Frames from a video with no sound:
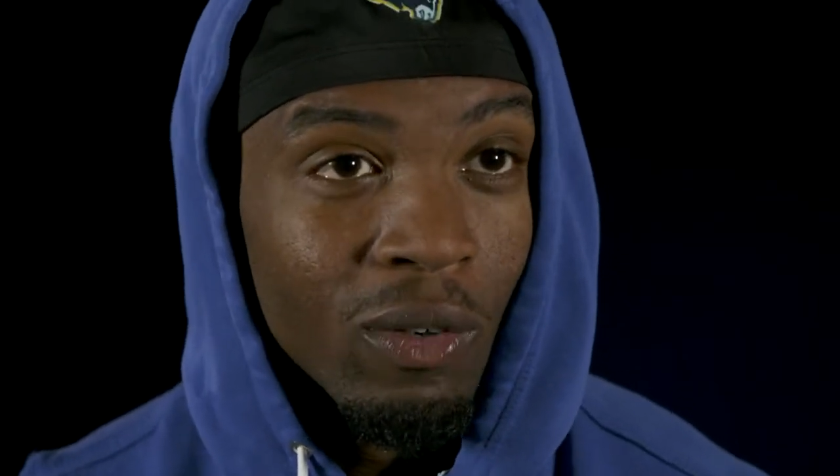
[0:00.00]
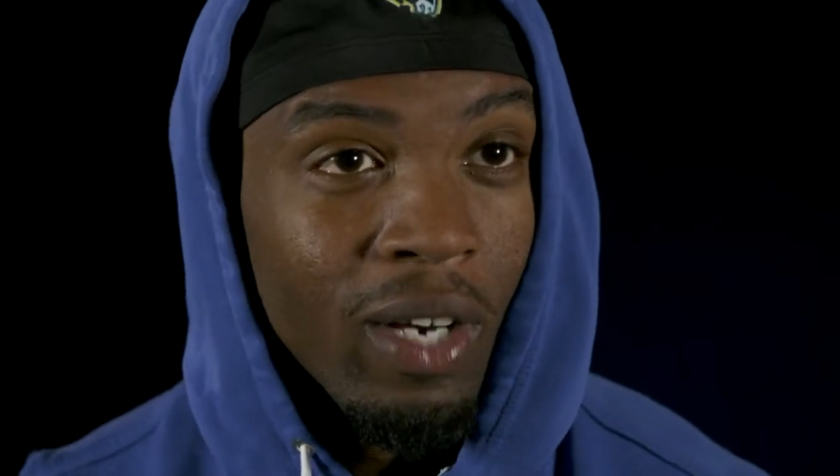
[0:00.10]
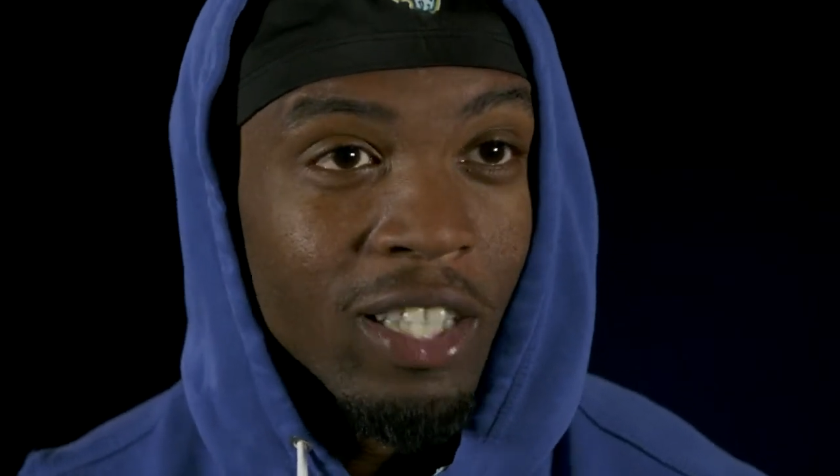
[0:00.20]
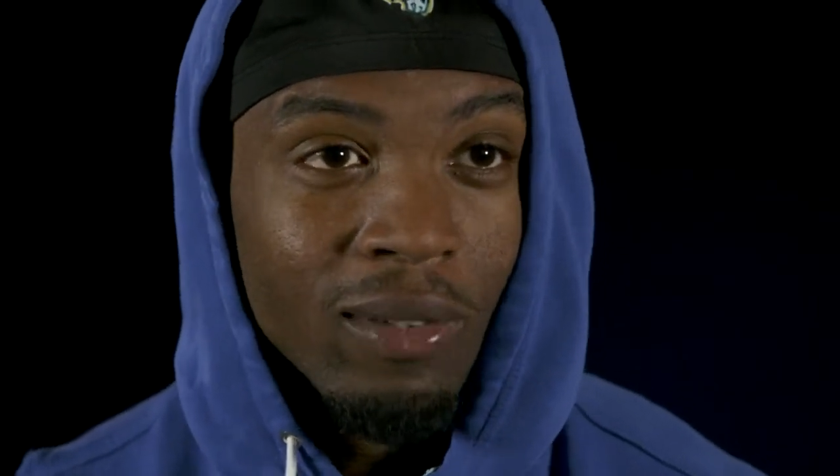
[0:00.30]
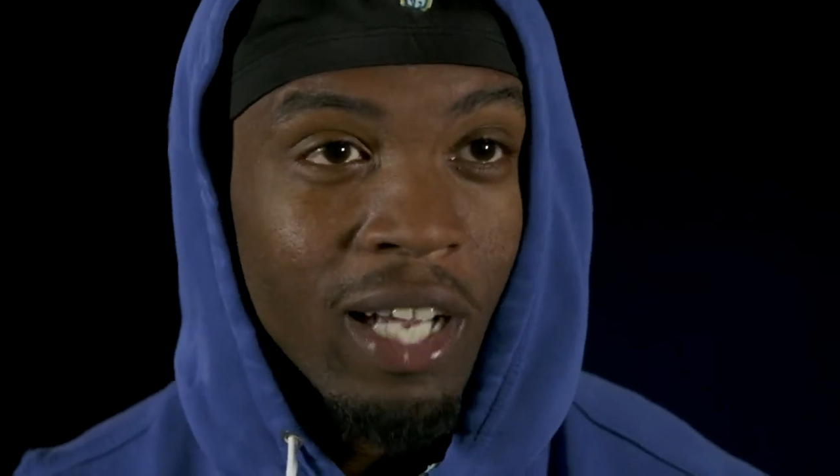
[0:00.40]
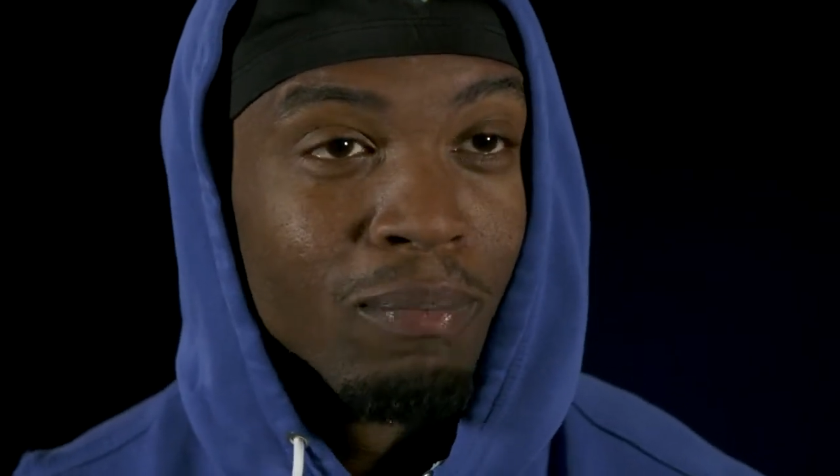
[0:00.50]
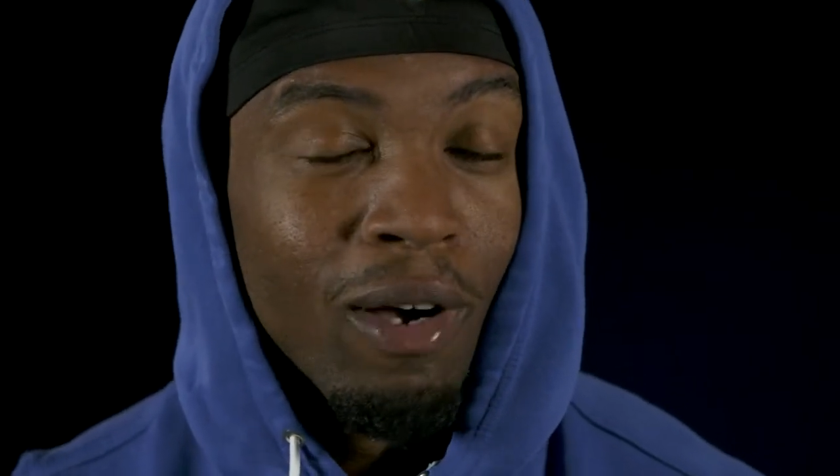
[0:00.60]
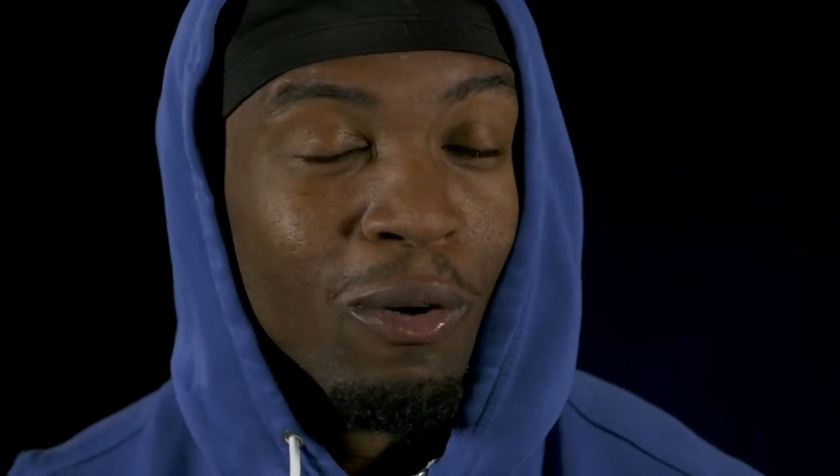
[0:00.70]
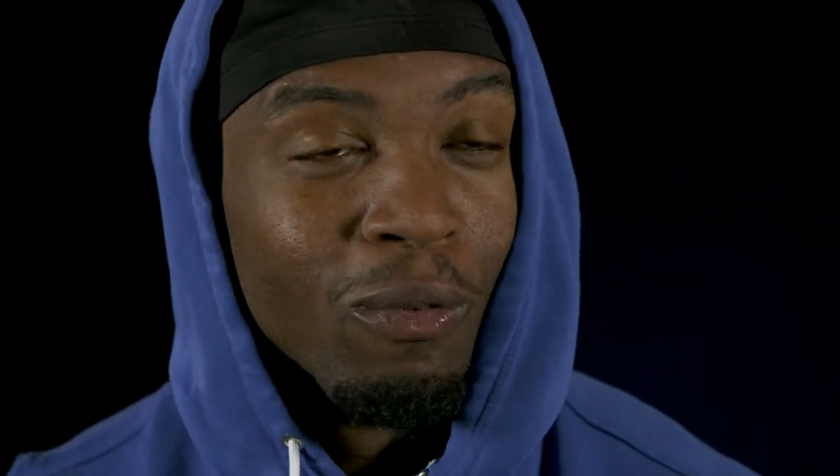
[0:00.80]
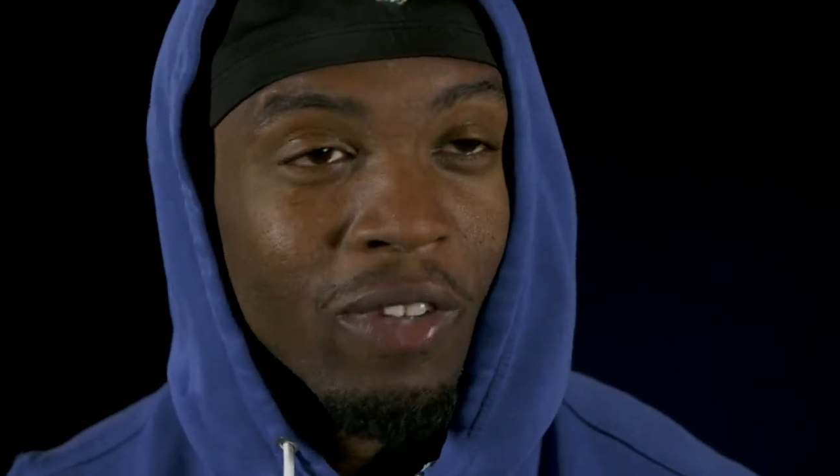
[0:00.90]
So
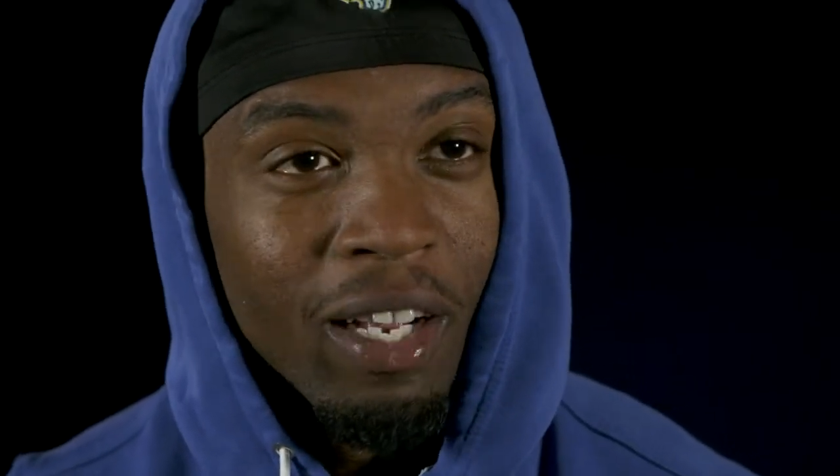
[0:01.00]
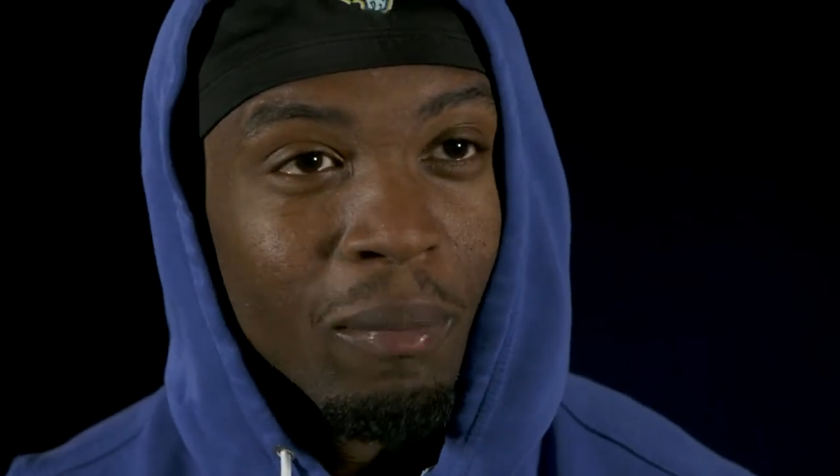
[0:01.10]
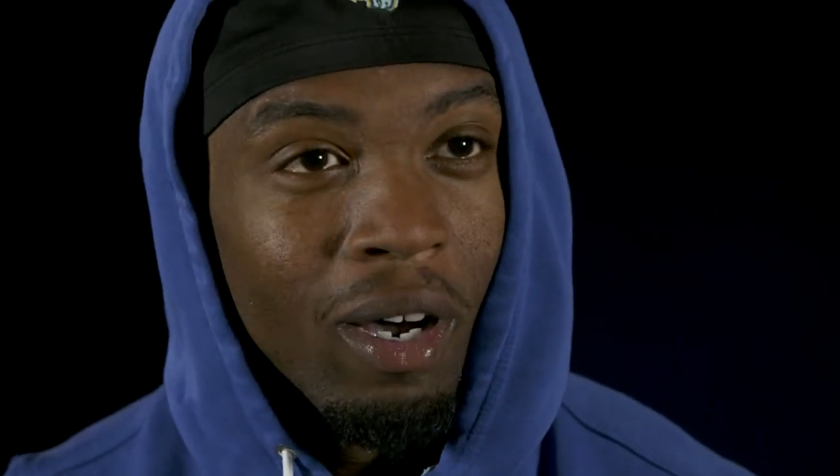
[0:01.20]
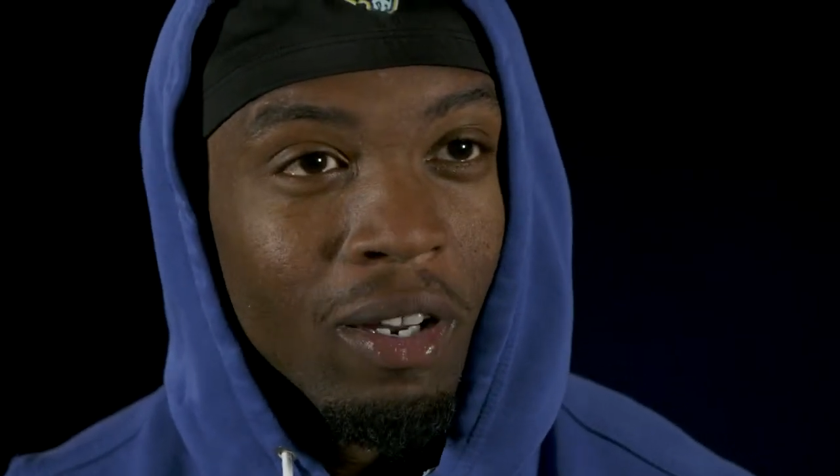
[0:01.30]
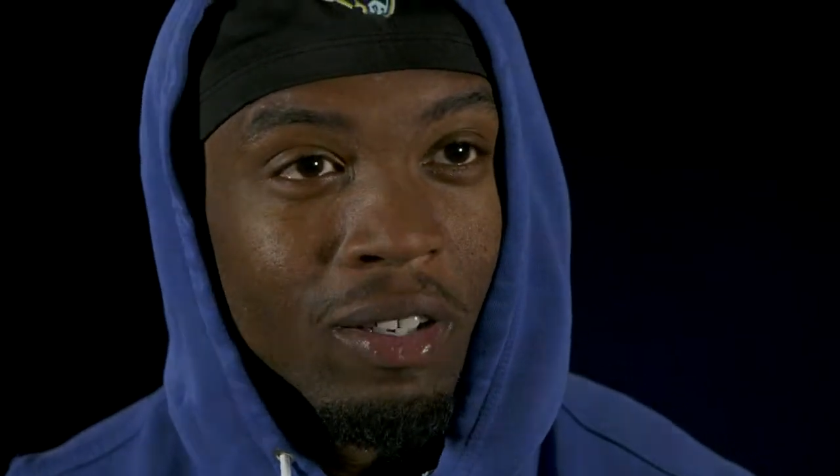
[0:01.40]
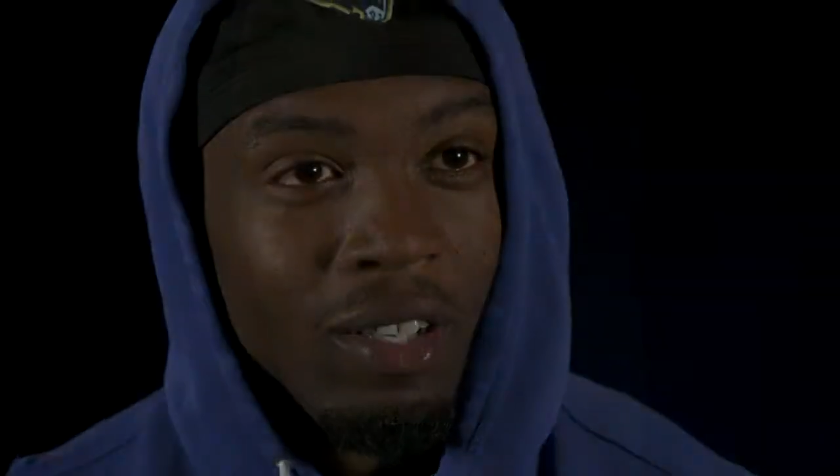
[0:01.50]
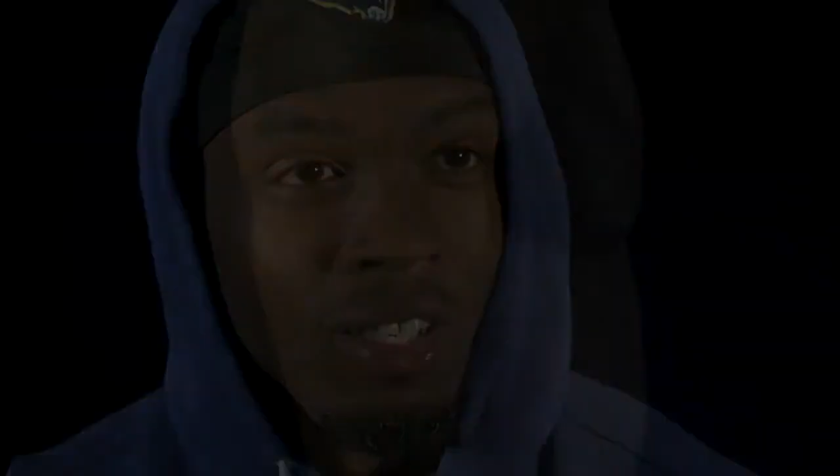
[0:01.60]
that's my whole thing about it.